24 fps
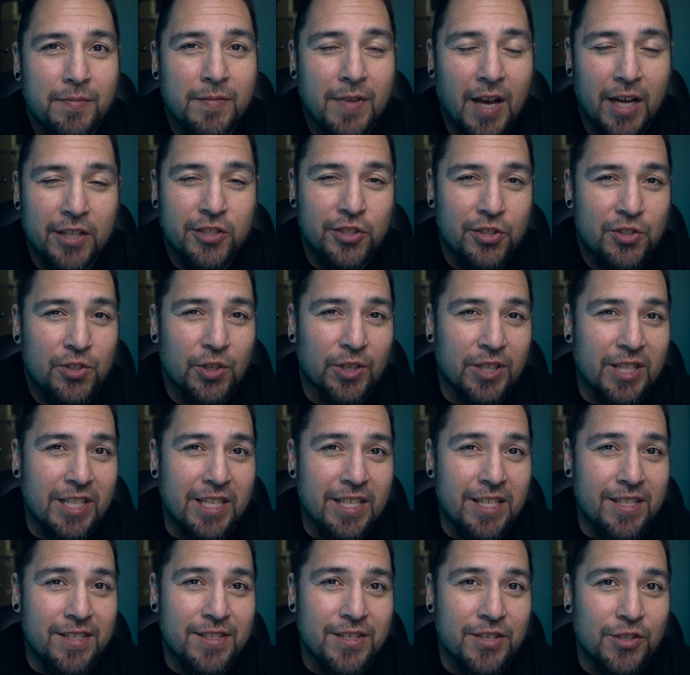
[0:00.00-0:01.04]
I just took the
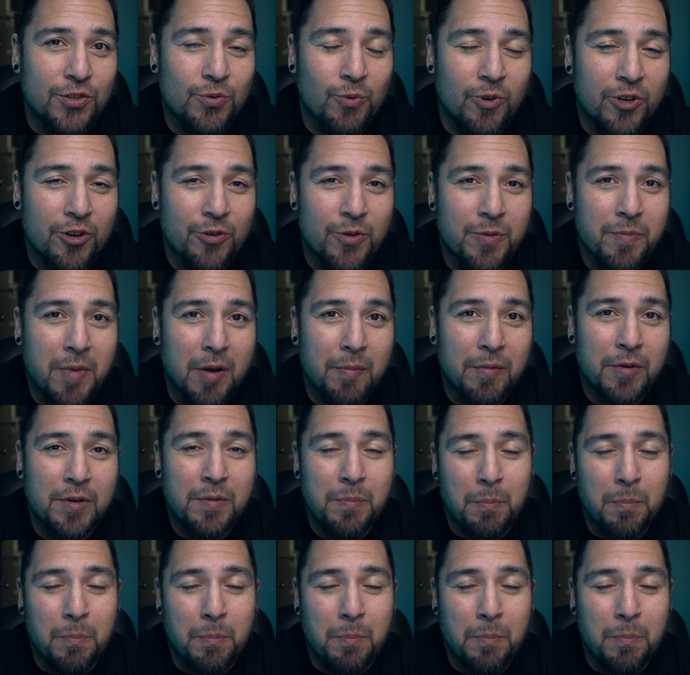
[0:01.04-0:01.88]
easiest one to remember,